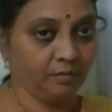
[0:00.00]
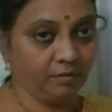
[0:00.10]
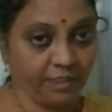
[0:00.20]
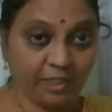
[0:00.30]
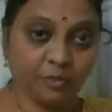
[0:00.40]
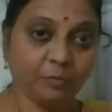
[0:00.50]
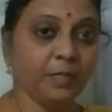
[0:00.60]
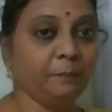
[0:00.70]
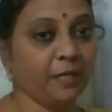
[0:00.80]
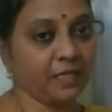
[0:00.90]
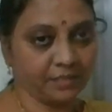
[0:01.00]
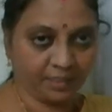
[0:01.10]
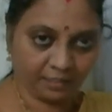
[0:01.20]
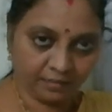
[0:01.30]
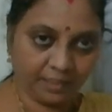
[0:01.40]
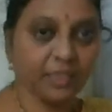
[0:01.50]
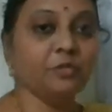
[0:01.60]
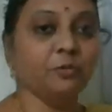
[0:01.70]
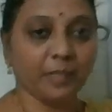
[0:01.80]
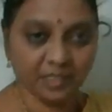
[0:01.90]
need to be painted, need
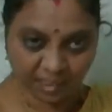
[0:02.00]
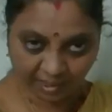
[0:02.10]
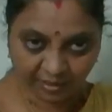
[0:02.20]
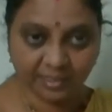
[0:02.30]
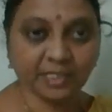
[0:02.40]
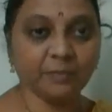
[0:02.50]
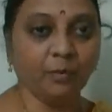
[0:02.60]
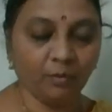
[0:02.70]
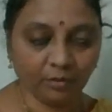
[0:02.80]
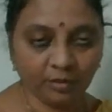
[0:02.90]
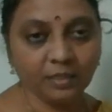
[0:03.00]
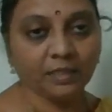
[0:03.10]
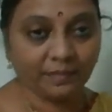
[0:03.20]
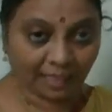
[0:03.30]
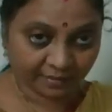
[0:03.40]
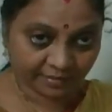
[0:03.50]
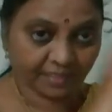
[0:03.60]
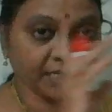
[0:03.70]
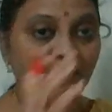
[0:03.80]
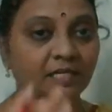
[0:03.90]
to be decorated more. The
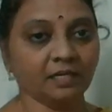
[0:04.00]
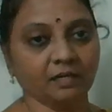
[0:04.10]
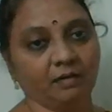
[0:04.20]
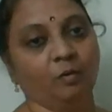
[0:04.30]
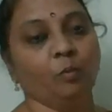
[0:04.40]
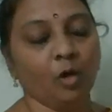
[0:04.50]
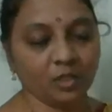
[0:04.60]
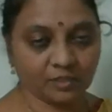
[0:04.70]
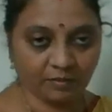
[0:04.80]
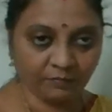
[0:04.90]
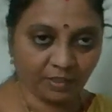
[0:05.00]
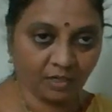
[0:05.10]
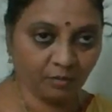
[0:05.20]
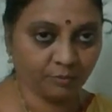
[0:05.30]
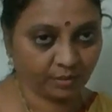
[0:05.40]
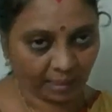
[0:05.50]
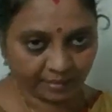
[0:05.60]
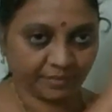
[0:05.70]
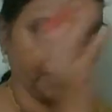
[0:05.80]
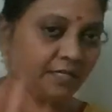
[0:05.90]
exterior walls of the house,
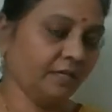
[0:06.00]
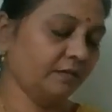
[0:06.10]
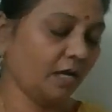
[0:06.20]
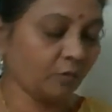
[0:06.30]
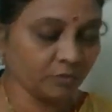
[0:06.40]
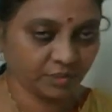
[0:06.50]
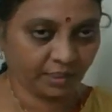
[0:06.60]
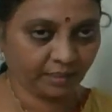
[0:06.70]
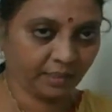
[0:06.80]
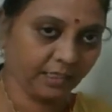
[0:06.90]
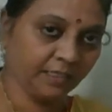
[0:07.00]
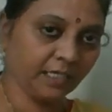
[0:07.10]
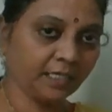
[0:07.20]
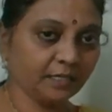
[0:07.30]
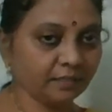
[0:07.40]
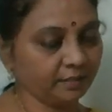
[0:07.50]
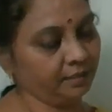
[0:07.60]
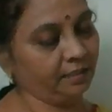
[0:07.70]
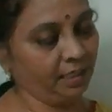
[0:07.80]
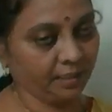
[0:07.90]
exterior, outside, interior,
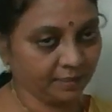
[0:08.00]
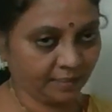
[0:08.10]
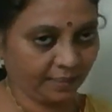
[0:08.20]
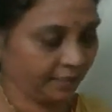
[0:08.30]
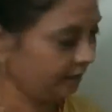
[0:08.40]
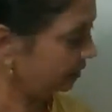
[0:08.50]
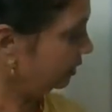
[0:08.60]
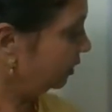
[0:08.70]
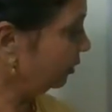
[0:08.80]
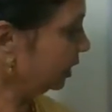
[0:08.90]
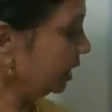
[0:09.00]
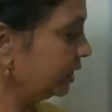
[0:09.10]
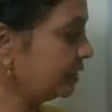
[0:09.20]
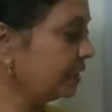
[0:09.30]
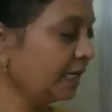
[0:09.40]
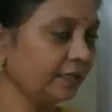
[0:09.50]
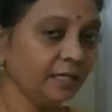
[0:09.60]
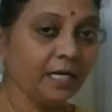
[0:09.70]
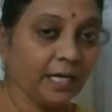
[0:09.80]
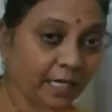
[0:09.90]
inside. Okay, he's an
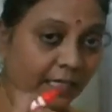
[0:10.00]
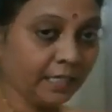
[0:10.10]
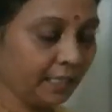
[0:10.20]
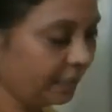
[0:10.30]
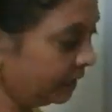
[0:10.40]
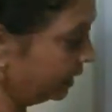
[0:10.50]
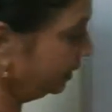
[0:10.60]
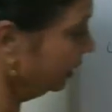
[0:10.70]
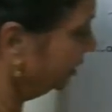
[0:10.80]
interior